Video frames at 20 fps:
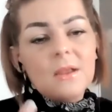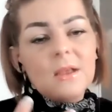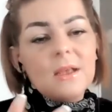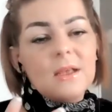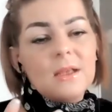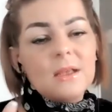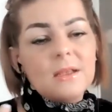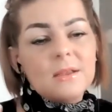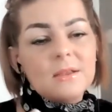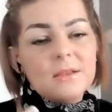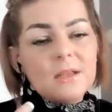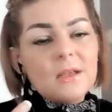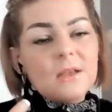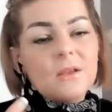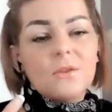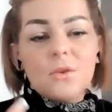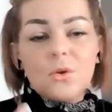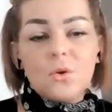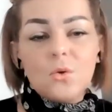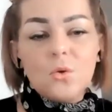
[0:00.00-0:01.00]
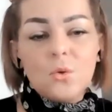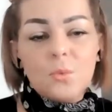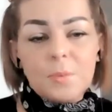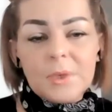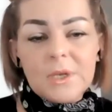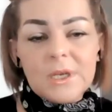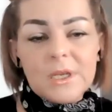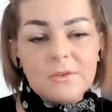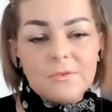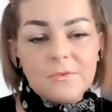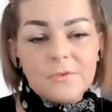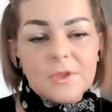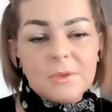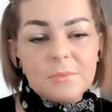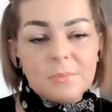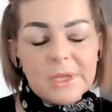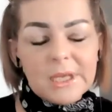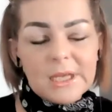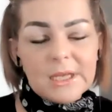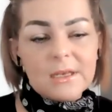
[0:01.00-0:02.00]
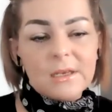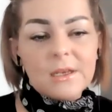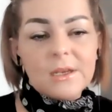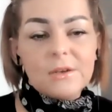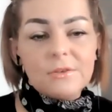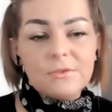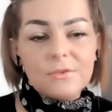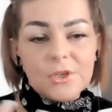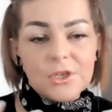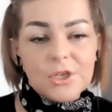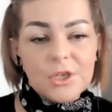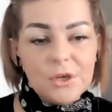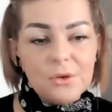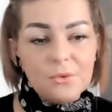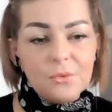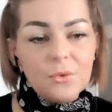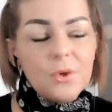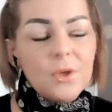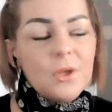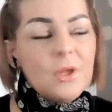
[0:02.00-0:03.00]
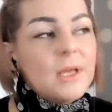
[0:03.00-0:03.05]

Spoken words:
the opening for the beginning of a new.